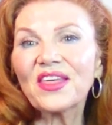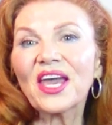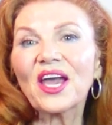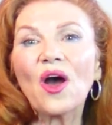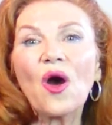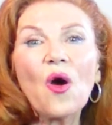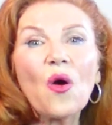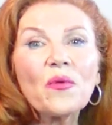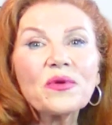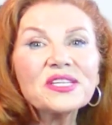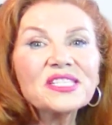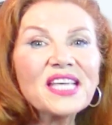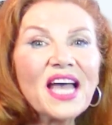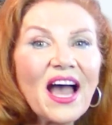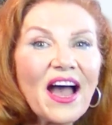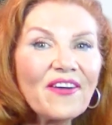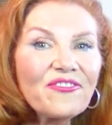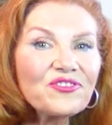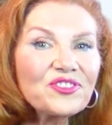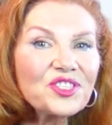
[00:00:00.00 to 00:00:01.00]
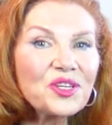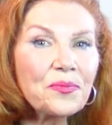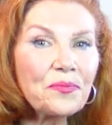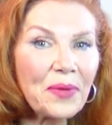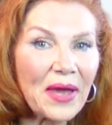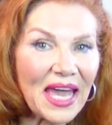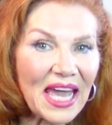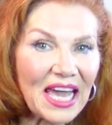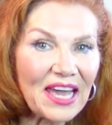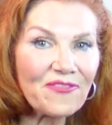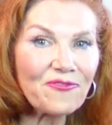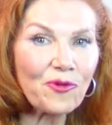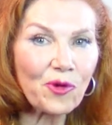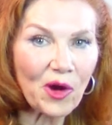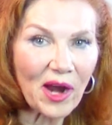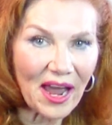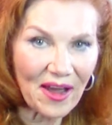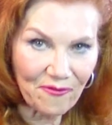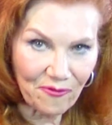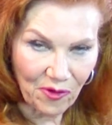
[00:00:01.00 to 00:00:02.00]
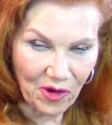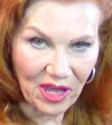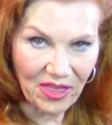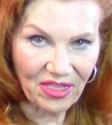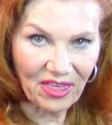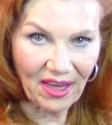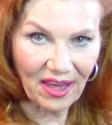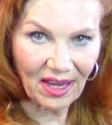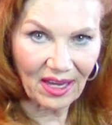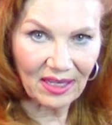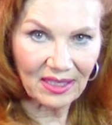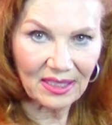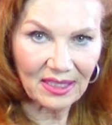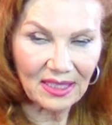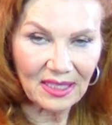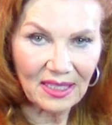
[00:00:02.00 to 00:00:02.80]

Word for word: they always have to pay for everything.